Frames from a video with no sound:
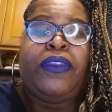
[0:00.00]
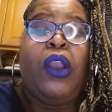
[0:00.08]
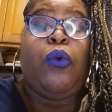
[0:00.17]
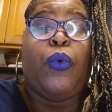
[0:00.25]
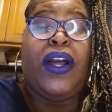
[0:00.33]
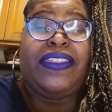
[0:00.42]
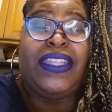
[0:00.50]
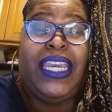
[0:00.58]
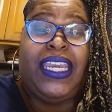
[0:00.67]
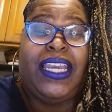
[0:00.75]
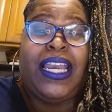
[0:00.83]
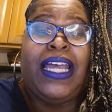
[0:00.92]
One
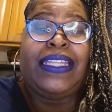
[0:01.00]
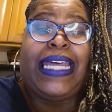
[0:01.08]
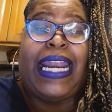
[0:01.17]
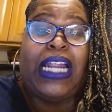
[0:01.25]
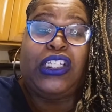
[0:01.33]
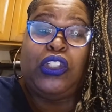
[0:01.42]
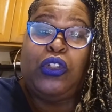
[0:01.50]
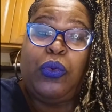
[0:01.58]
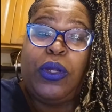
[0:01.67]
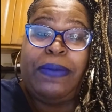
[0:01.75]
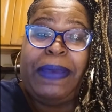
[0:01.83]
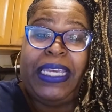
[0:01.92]
thing that I do
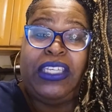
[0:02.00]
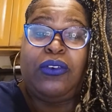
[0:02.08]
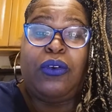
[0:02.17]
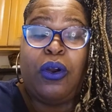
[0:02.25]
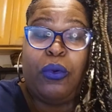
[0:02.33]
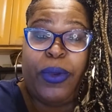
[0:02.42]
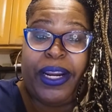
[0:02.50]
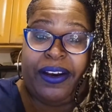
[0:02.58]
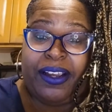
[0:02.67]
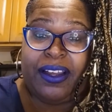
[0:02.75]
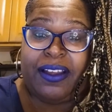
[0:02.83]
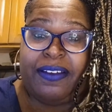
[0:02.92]
want to make you aware
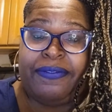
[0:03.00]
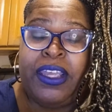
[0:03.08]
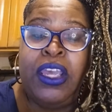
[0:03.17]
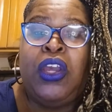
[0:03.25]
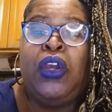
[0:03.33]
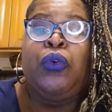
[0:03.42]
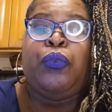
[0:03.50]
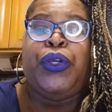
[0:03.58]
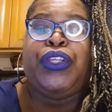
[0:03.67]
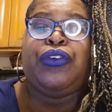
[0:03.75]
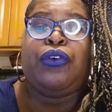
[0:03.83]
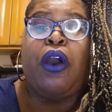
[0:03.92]
of,
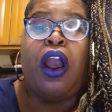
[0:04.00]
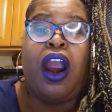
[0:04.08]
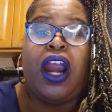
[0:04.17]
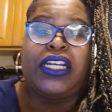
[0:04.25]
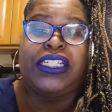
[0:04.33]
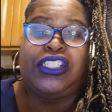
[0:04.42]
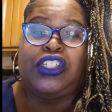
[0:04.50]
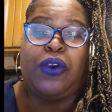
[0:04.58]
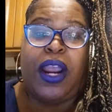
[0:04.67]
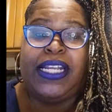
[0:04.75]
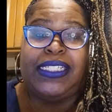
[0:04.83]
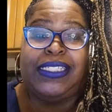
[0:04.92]
when you are
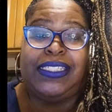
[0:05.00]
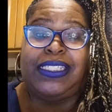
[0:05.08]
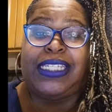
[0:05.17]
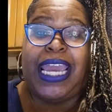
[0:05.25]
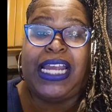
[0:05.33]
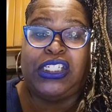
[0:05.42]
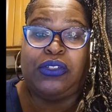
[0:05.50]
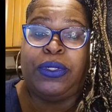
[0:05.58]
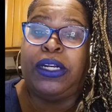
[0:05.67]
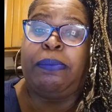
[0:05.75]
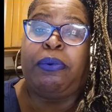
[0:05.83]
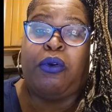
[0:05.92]
trying to schedule
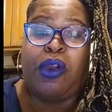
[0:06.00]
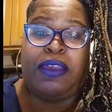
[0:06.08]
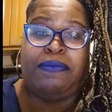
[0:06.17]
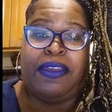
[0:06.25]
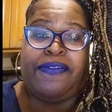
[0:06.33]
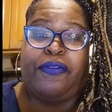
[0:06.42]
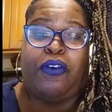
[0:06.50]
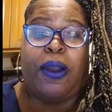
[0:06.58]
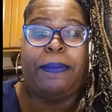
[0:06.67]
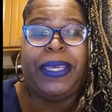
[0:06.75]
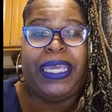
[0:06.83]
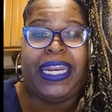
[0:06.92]
an appointment for a
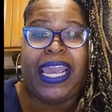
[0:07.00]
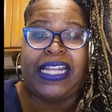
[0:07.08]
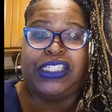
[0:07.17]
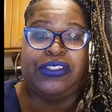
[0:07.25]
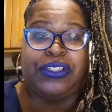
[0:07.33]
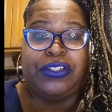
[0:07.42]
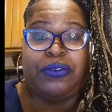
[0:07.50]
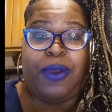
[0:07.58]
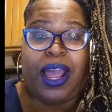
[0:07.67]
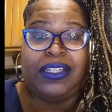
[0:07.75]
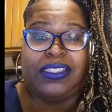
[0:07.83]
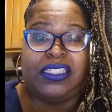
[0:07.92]
pediatric
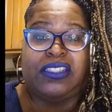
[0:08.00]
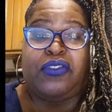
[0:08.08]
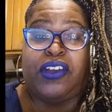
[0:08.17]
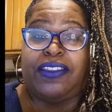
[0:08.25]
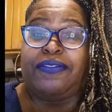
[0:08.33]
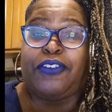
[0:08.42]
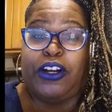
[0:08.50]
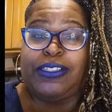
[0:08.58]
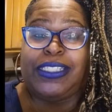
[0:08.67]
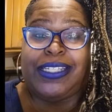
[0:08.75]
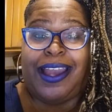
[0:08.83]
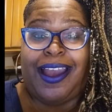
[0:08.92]
neurologist for the
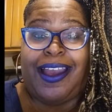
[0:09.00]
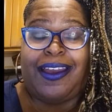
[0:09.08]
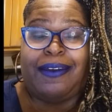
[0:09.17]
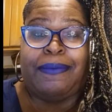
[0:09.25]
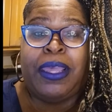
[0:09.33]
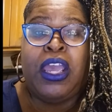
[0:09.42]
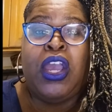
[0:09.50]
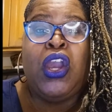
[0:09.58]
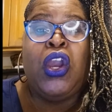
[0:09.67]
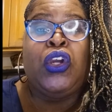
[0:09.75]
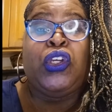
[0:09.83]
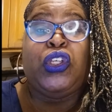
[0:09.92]
first time,
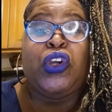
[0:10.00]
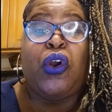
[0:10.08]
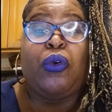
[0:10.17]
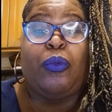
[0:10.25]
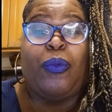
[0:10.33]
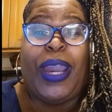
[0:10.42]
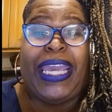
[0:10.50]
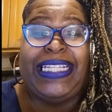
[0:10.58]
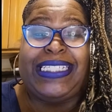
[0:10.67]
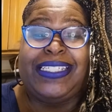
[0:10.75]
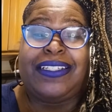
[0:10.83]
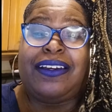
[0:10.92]
your
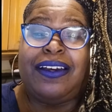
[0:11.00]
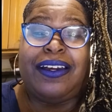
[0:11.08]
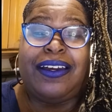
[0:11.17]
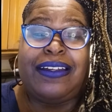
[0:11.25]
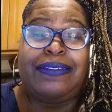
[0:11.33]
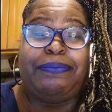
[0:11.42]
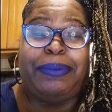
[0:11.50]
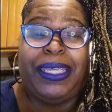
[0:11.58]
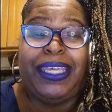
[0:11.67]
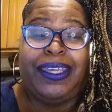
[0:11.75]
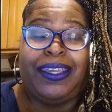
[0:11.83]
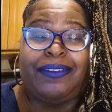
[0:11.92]
wait could
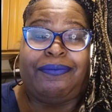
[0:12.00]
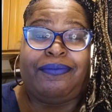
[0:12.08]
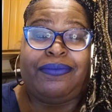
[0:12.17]
be